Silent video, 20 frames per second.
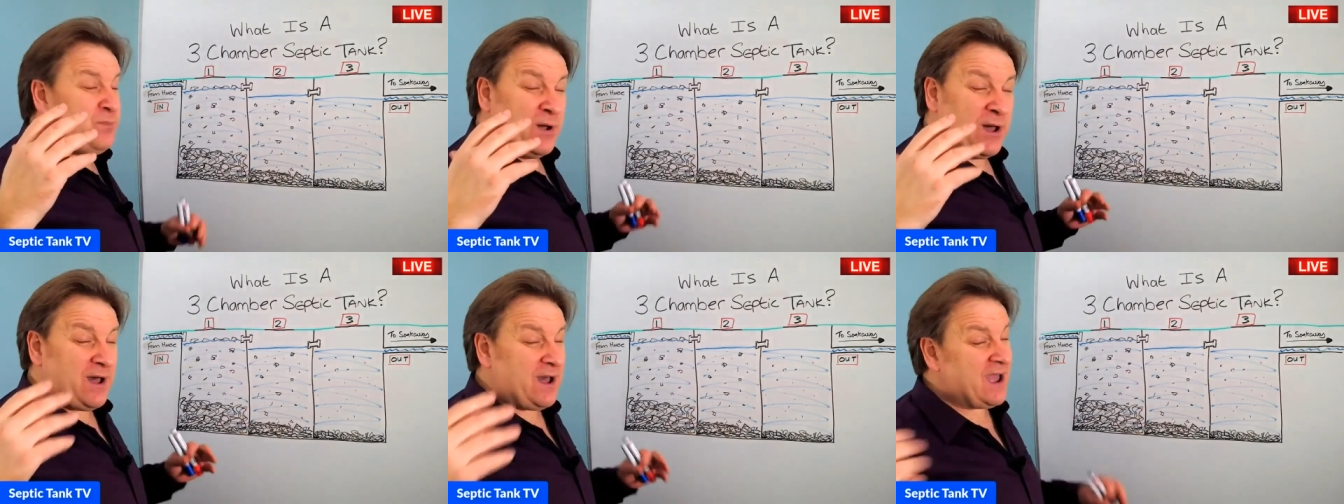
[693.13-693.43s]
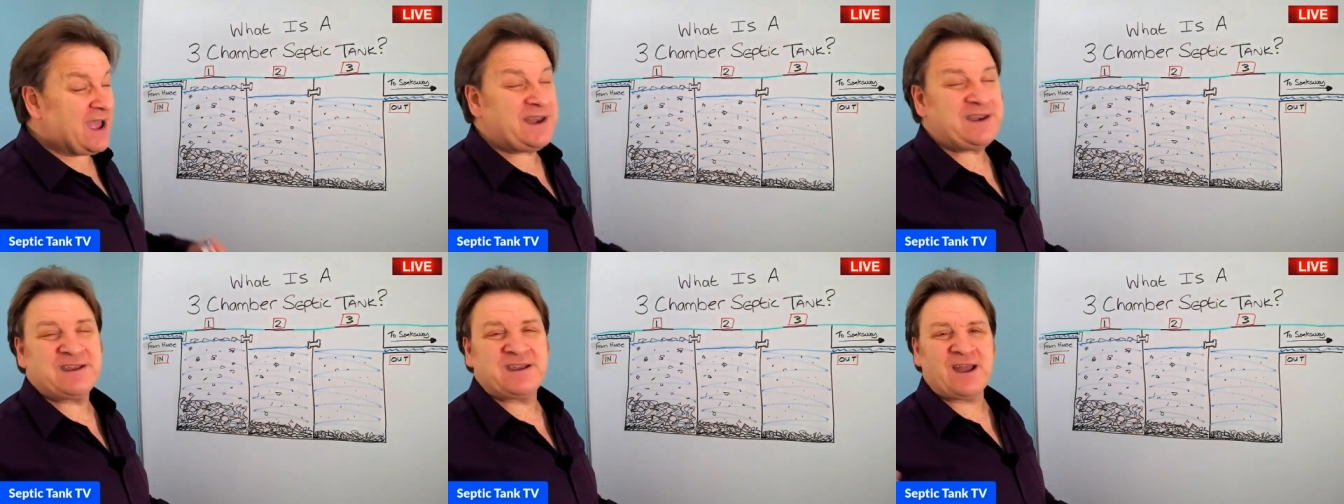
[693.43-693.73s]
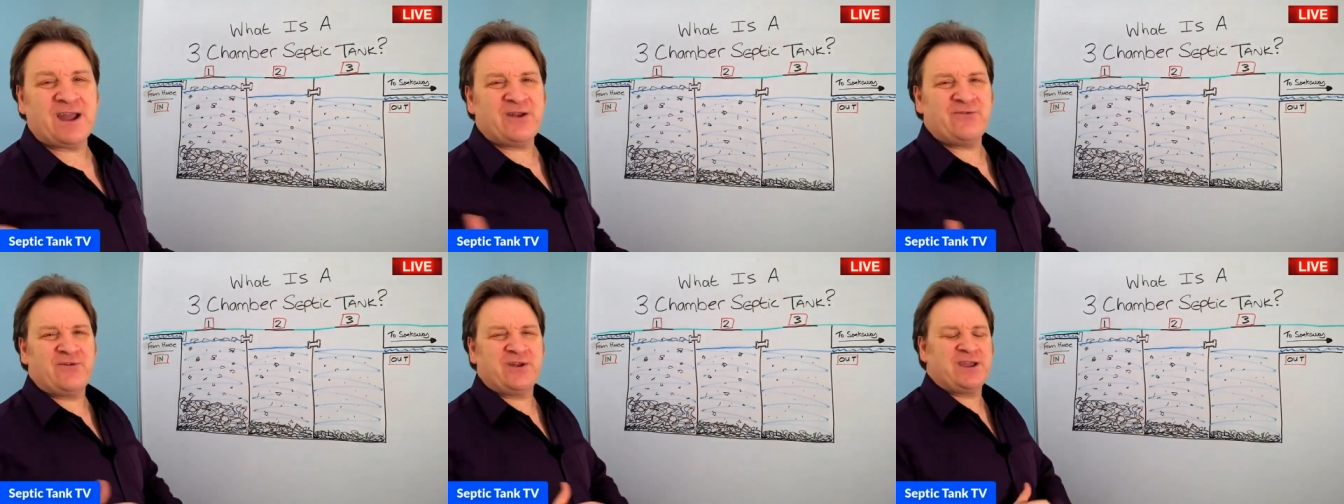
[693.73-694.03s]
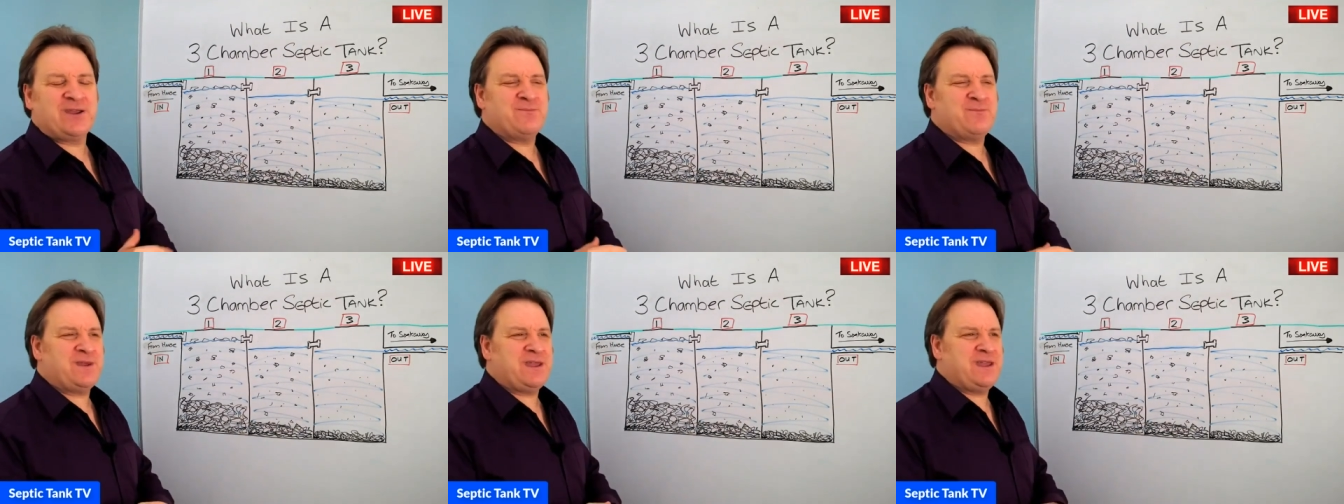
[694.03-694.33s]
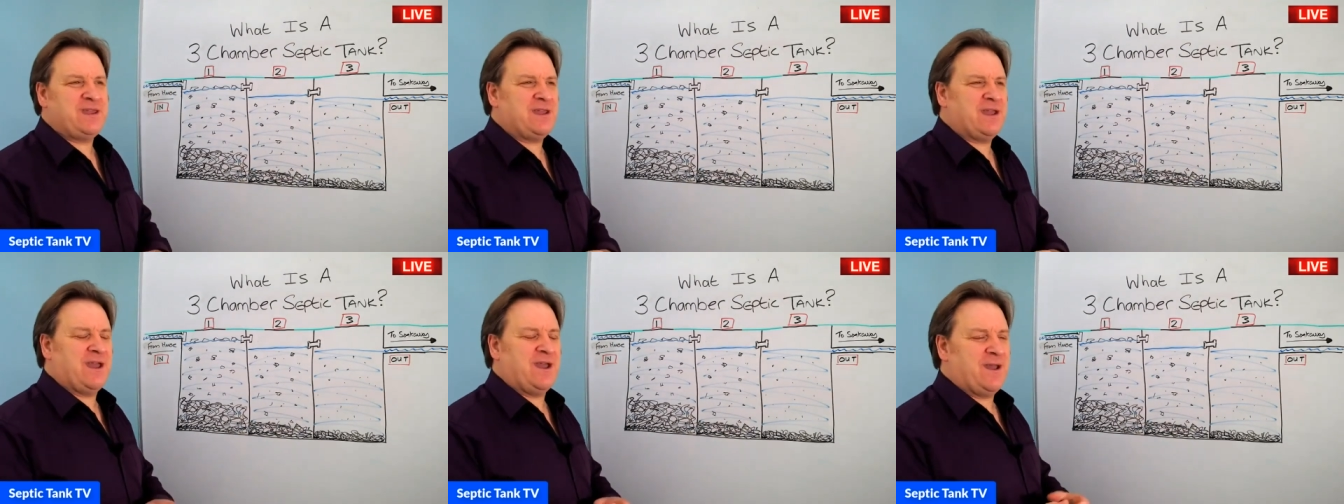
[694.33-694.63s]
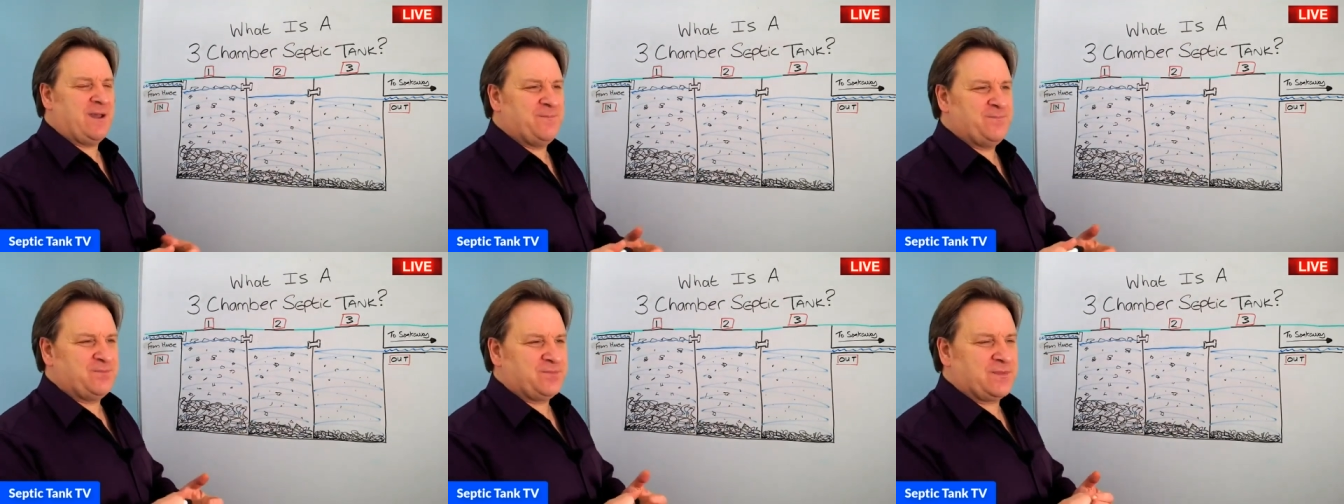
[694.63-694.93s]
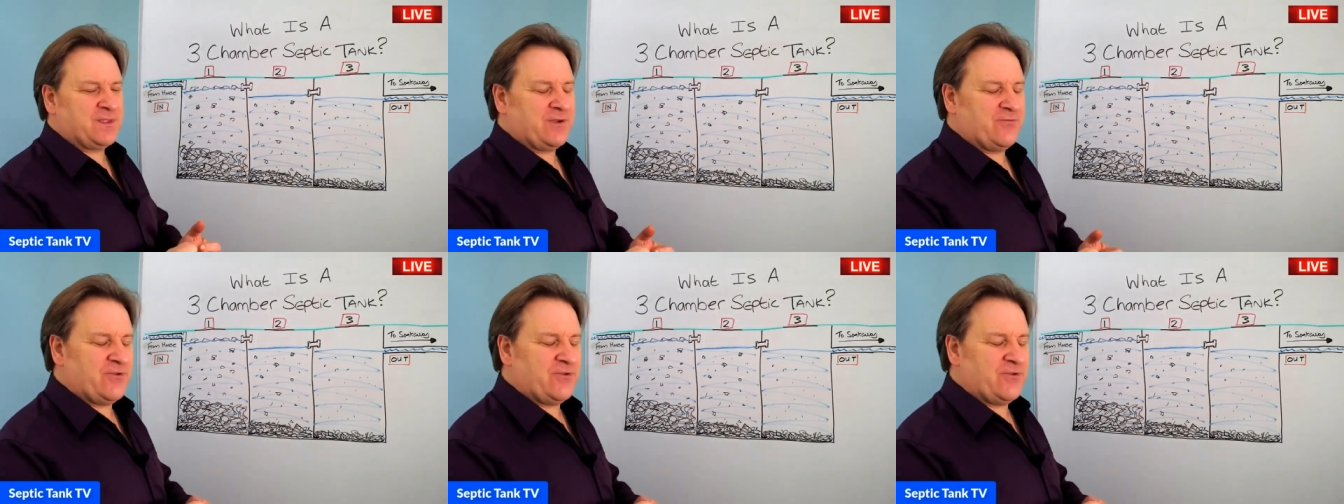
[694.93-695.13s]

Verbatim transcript: But I had a guy ringing me, um,